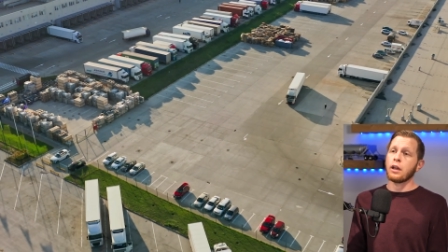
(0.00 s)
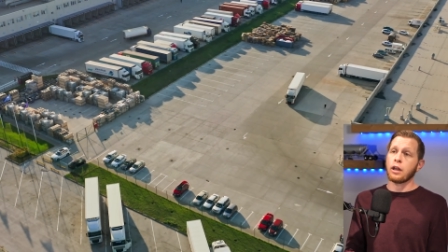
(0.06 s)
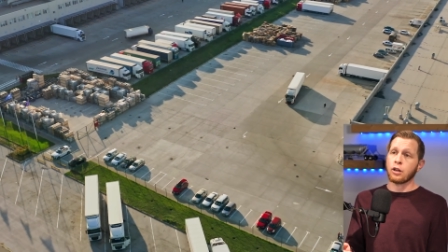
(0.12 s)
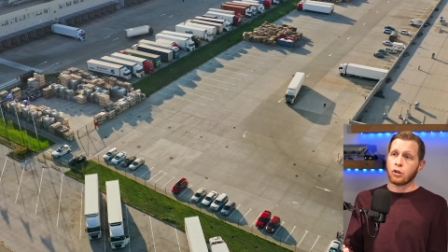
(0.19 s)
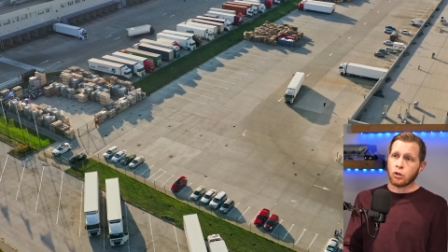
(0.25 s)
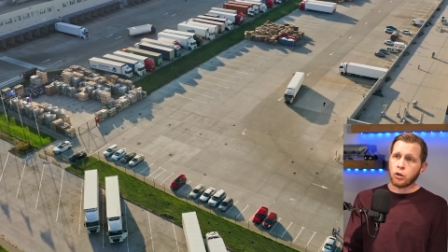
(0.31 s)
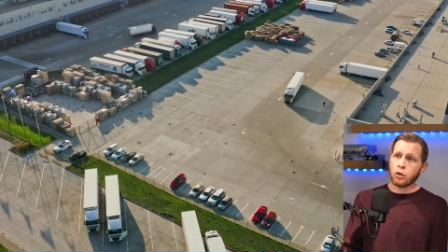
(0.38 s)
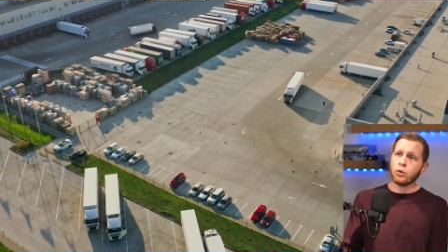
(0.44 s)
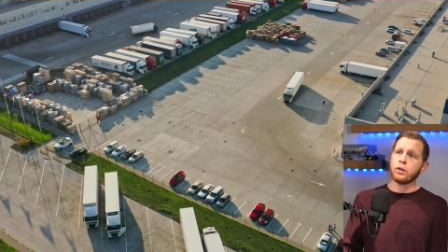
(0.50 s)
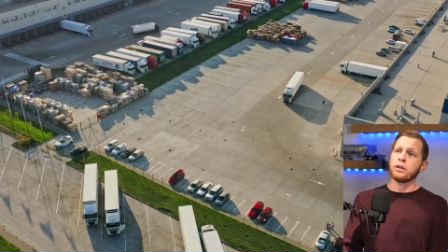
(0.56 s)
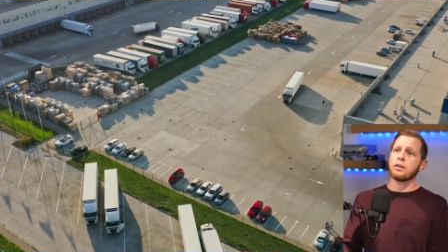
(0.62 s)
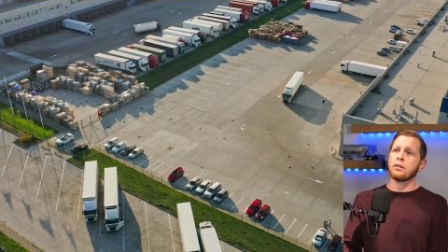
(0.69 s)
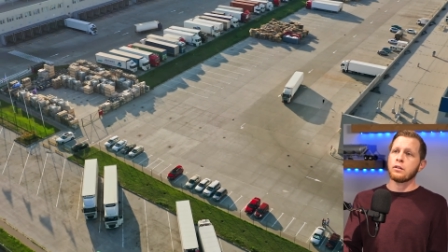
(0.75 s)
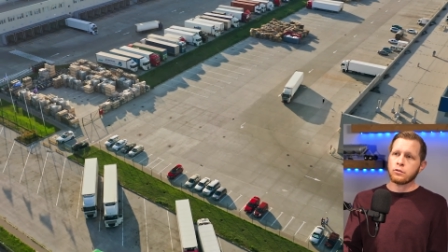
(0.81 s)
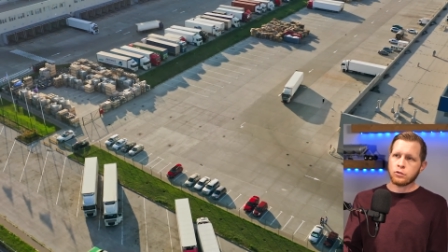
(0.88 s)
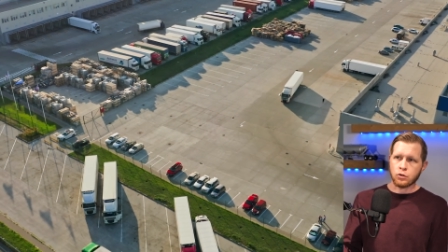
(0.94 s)

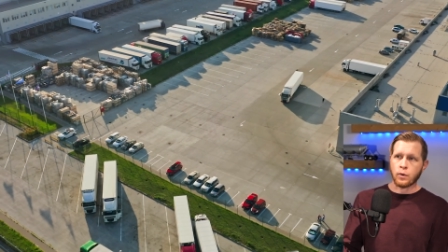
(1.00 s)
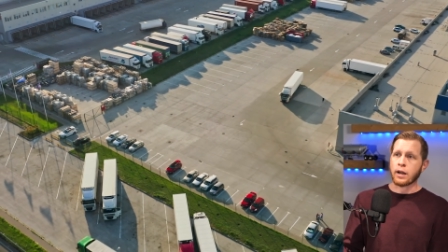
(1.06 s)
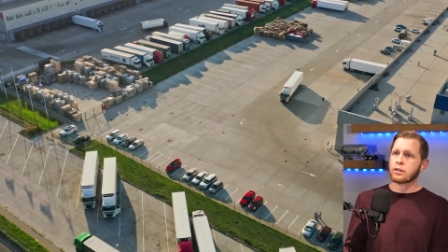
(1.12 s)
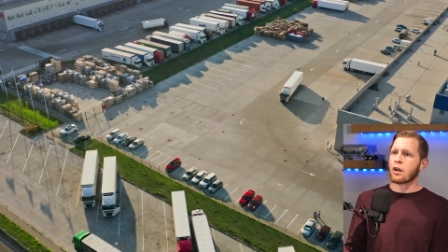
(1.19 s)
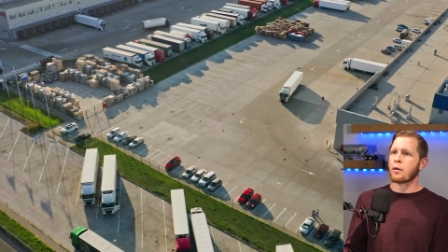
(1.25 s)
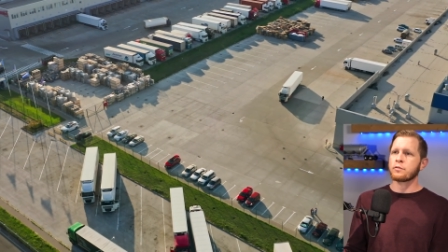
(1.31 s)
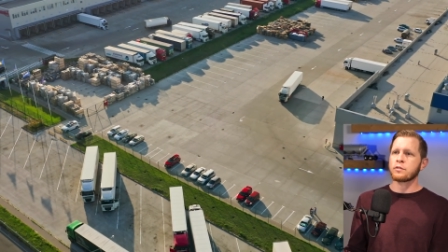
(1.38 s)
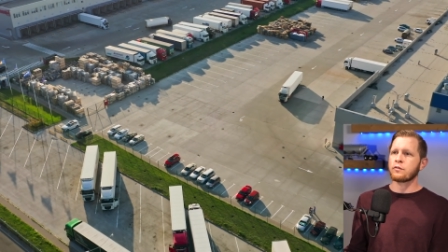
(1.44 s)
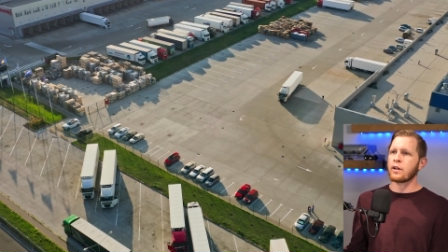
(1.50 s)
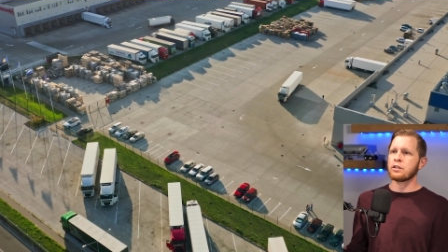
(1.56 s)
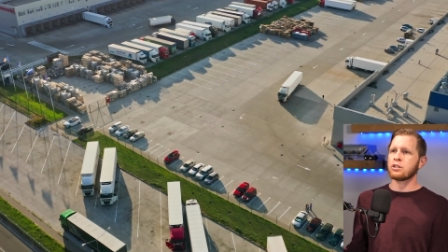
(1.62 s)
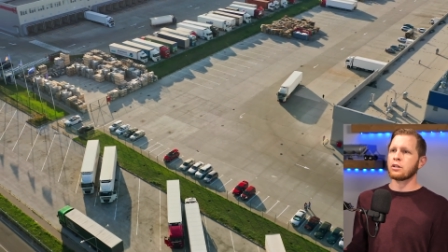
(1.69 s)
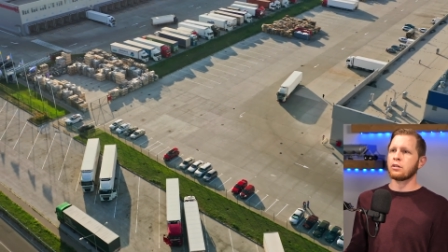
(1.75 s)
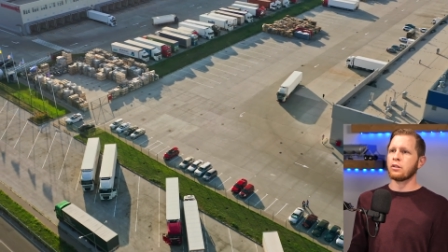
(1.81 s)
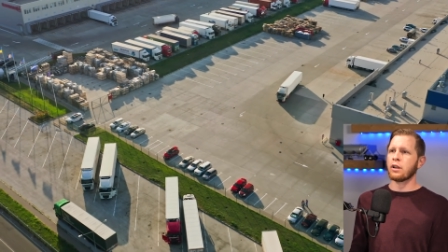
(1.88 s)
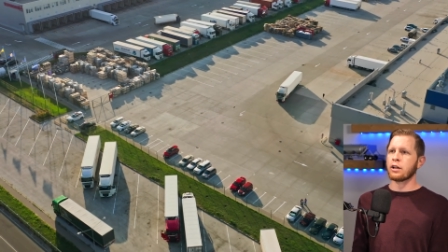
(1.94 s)
including direct
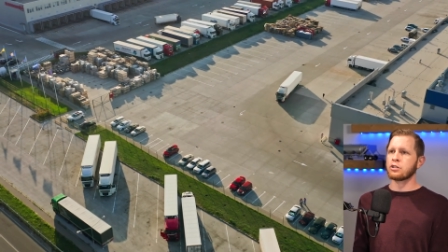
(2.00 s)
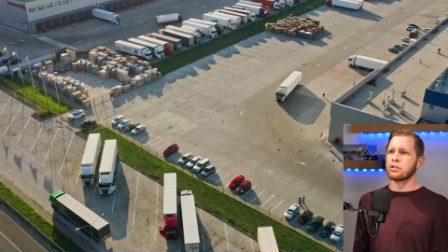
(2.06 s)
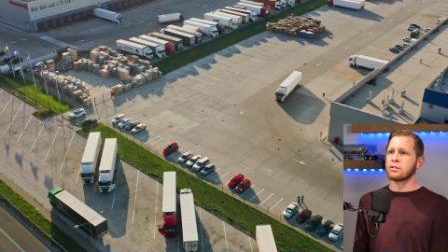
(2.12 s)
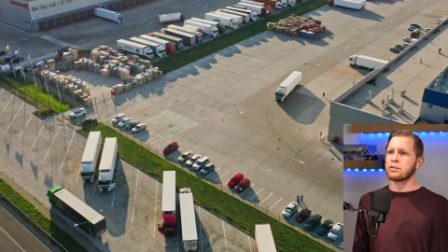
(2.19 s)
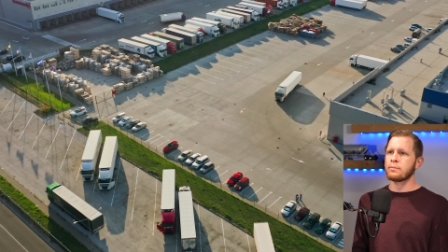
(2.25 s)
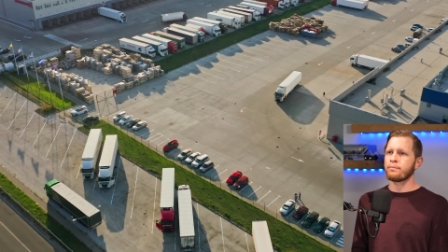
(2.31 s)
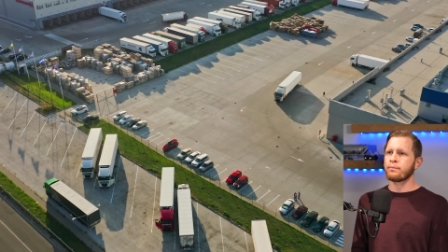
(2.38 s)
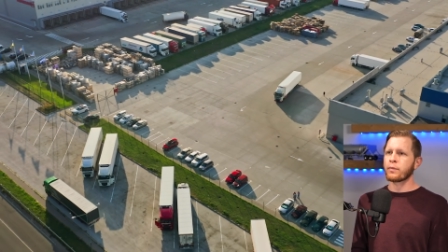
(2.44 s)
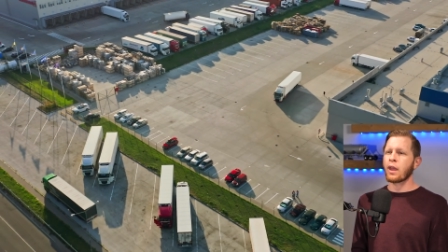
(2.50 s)
observation collections,